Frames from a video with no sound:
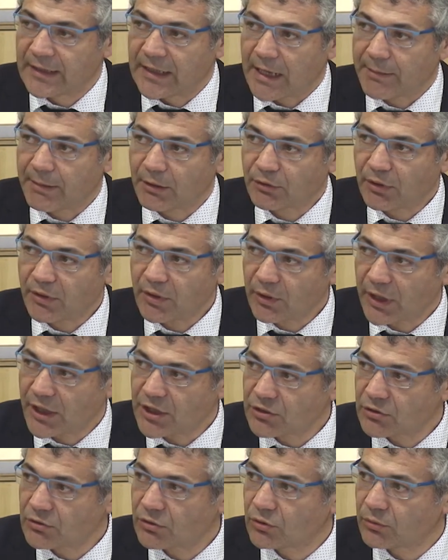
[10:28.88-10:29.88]
About
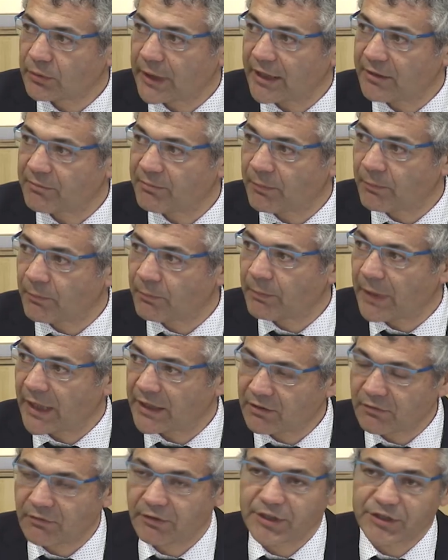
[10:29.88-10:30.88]
education, to get
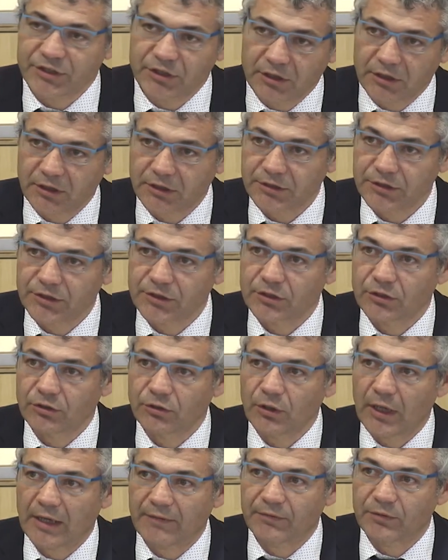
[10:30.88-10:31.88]
better results,
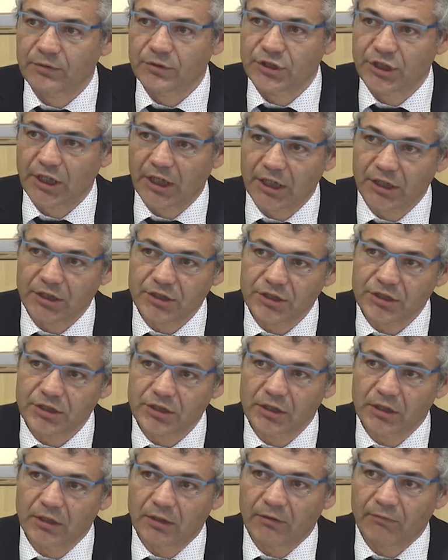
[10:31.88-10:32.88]
you have to
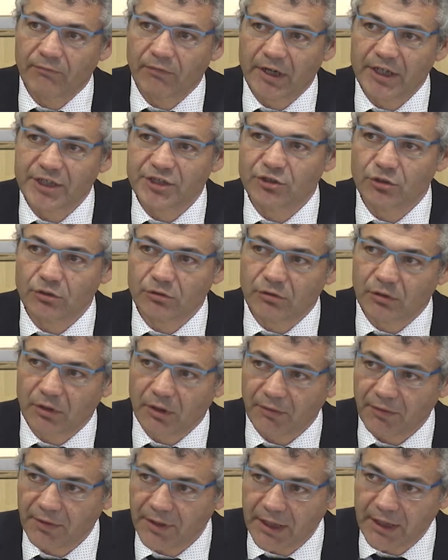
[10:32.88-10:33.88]
change very
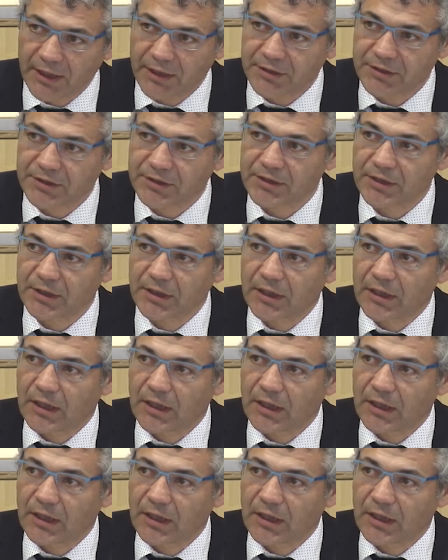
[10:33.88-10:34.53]
structural things.